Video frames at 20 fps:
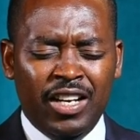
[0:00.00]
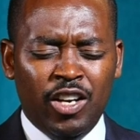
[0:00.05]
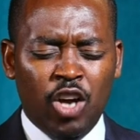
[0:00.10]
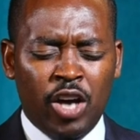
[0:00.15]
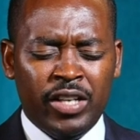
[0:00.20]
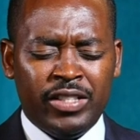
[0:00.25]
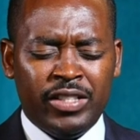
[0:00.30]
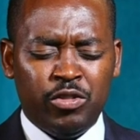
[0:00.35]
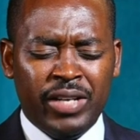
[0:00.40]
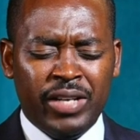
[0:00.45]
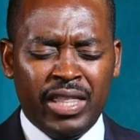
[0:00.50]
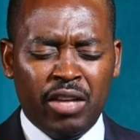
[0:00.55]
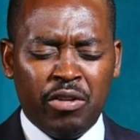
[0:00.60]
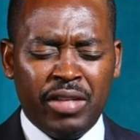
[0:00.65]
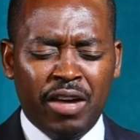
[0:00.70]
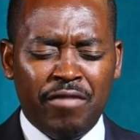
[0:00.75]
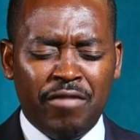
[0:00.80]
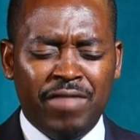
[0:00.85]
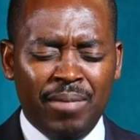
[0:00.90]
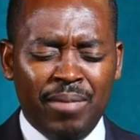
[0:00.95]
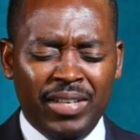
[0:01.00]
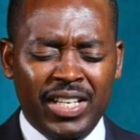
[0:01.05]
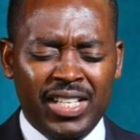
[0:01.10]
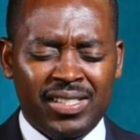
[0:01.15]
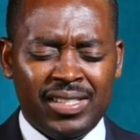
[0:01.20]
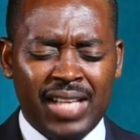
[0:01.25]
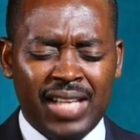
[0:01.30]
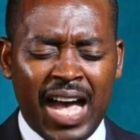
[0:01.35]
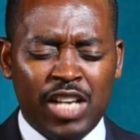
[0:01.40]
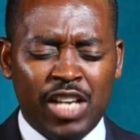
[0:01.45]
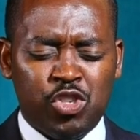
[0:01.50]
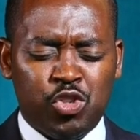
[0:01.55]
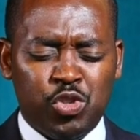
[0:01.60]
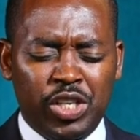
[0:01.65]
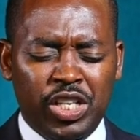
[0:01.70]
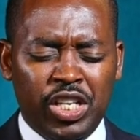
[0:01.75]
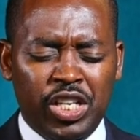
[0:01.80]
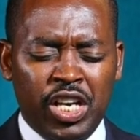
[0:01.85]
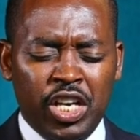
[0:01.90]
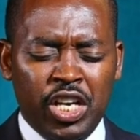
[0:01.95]
Lord, together with their families, as
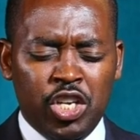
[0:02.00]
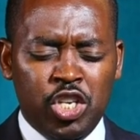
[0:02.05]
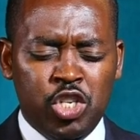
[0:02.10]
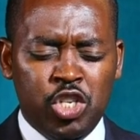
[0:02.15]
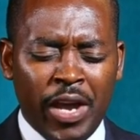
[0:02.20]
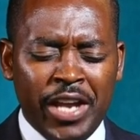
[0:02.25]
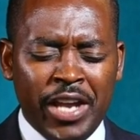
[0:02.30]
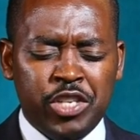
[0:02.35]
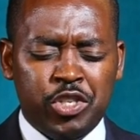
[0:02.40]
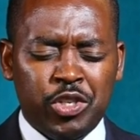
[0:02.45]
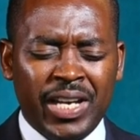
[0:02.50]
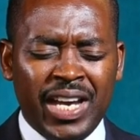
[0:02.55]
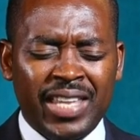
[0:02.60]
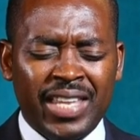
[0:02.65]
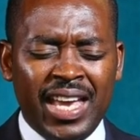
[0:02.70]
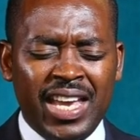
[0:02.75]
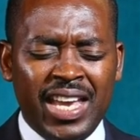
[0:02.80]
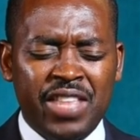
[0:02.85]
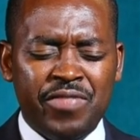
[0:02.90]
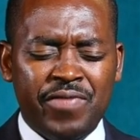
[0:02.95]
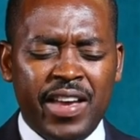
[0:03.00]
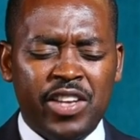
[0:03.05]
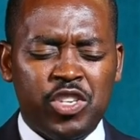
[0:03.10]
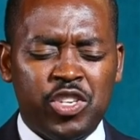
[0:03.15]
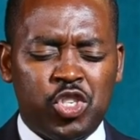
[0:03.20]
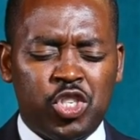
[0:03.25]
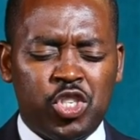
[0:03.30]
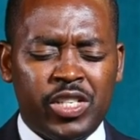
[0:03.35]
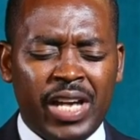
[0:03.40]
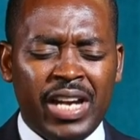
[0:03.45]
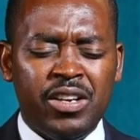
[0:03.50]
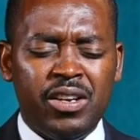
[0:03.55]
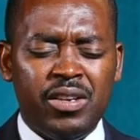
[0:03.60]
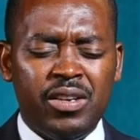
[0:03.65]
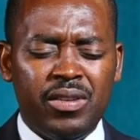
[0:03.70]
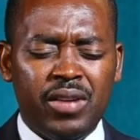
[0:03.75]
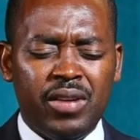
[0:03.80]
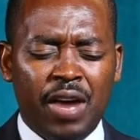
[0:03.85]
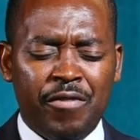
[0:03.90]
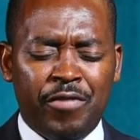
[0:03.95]
we join together in this
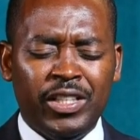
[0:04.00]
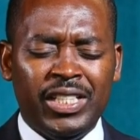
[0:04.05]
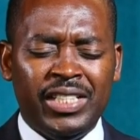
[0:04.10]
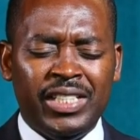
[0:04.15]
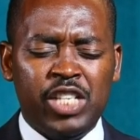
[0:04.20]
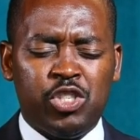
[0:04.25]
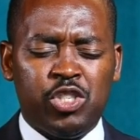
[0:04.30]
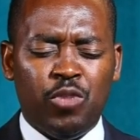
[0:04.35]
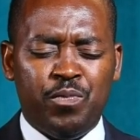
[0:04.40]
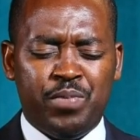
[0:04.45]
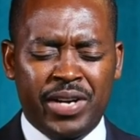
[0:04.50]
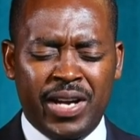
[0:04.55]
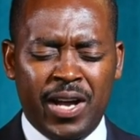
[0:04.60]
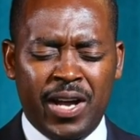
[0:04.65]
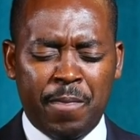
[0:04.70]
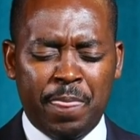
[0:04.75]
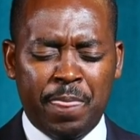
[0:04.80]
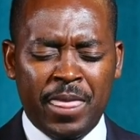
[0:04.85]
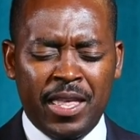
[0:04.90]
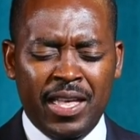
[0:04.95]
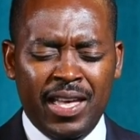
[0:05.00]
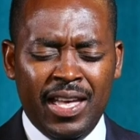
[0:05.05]
40 days of prayer,